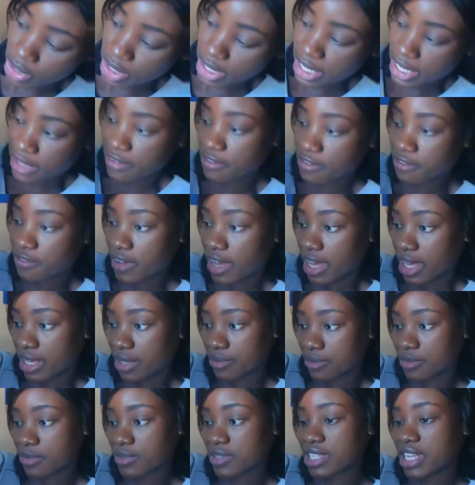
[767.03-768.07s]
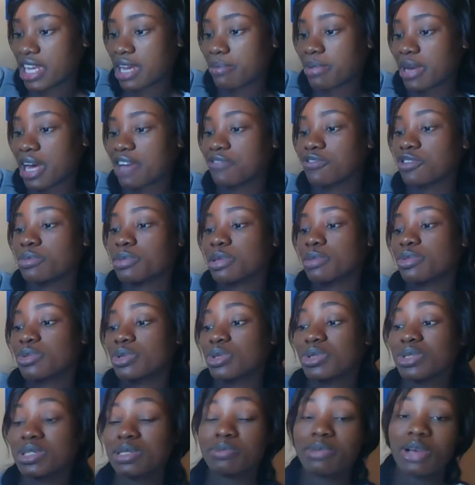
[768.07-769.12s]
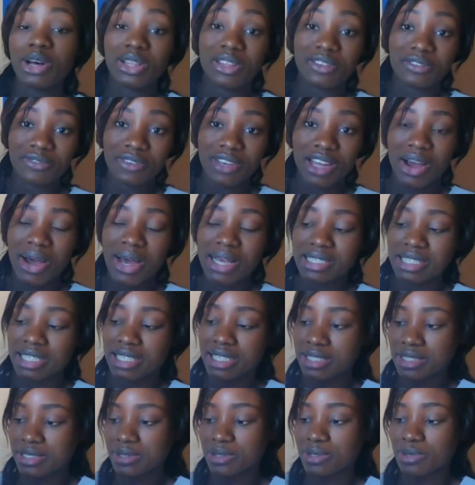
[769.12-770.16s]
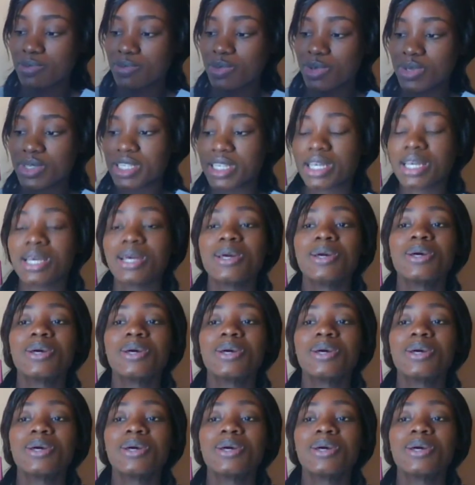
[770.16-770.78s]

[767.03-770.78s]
here, five nearby for people to smell the flowers and listen to music.